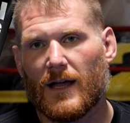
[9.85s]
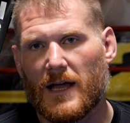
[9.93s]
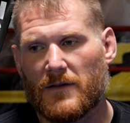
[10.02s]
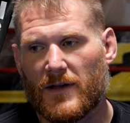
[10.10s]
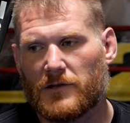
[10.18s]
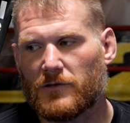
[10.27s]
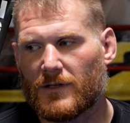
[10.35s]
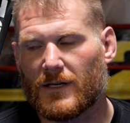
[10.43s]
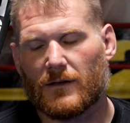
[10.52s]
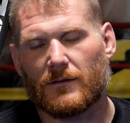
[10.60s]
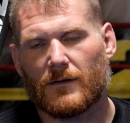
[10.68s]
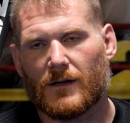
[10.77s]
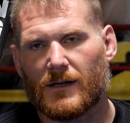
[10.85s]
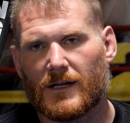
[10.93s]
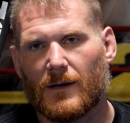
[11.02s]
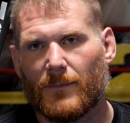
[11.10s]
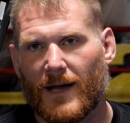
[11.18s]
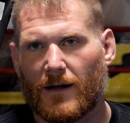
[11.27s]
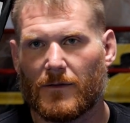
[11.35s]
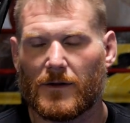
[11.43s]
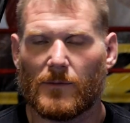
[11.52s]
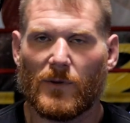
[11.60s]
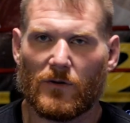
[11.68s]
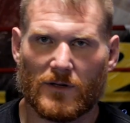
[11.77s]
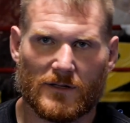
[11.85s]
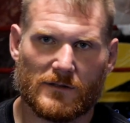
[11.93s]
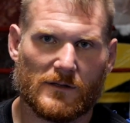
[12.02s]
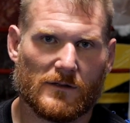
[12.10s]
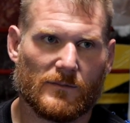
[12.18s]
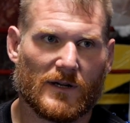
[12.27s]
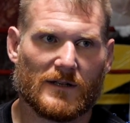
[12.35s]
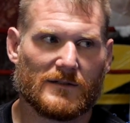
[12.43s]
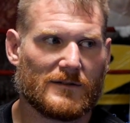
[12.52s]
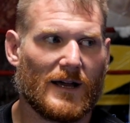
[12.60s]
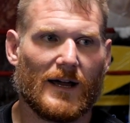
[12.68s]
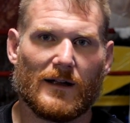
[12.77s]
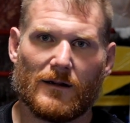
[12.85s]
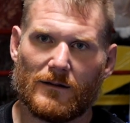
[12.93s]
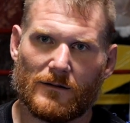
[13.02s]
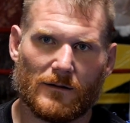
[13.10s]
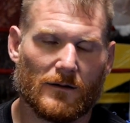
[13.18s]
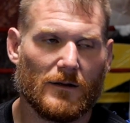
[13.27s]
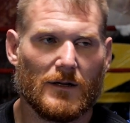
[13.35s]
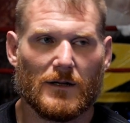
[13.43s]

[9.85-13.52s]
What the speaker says: and eventually come back on their opponents, either because they're tired or